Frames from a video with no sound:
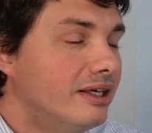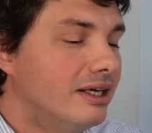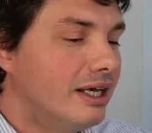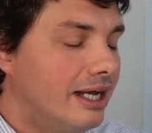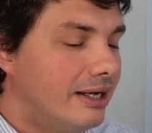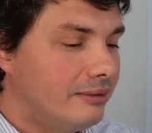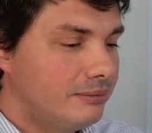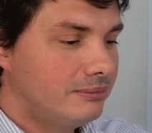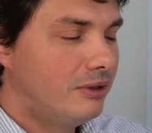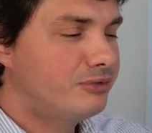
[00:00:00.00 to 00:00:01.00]

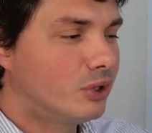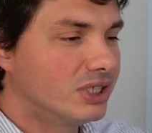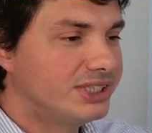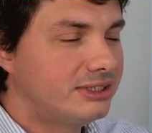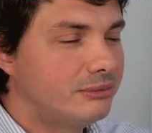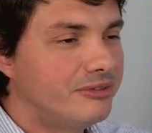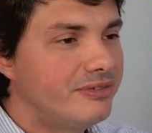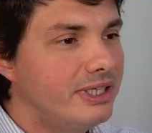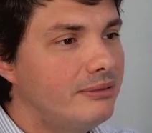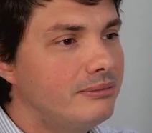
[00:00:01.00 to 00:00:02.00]
Of course, some of
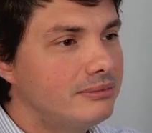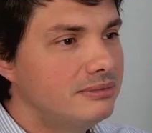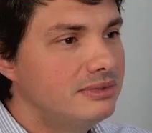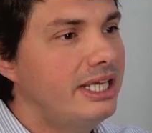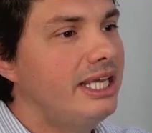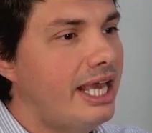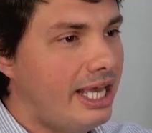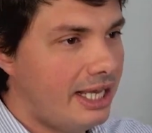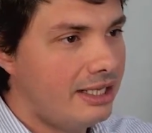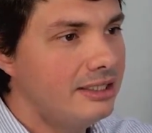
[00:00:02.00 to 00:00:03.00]
them they
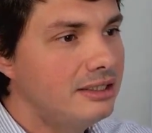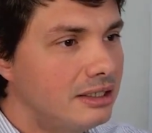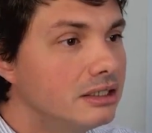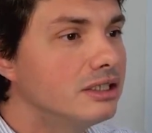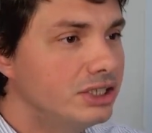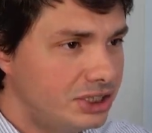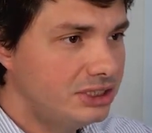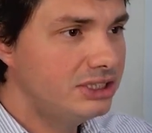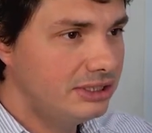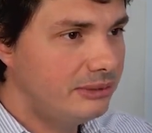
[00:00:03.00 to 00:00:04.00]
had
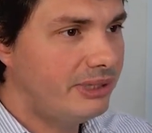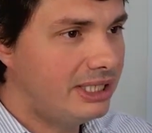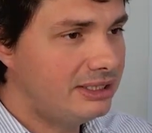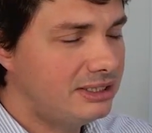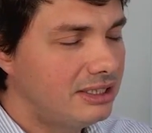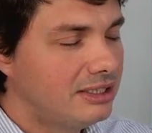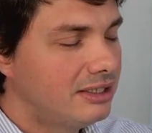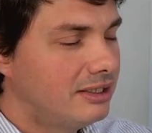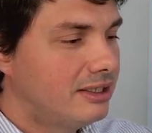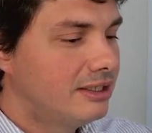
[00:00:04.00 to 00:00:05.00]
concussions in the past.
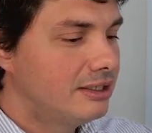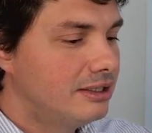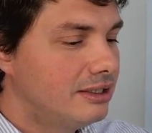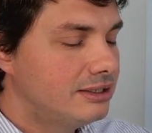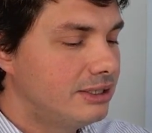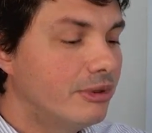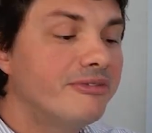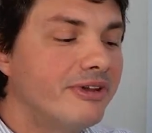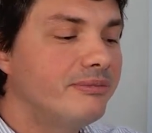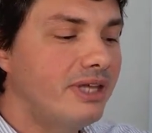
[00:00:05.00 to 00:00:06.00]
Some of
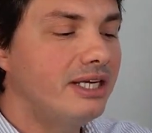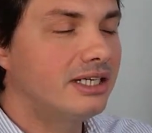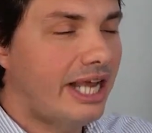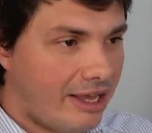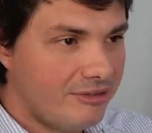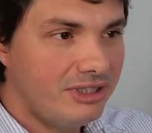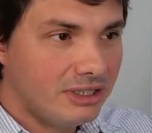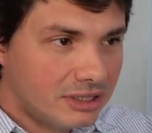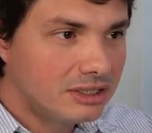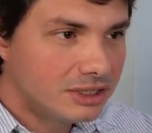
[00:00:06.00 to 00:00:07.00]
them they are having
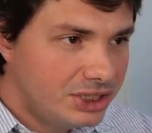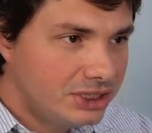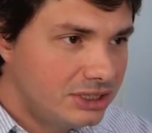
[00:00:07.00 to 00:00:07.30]
concussions,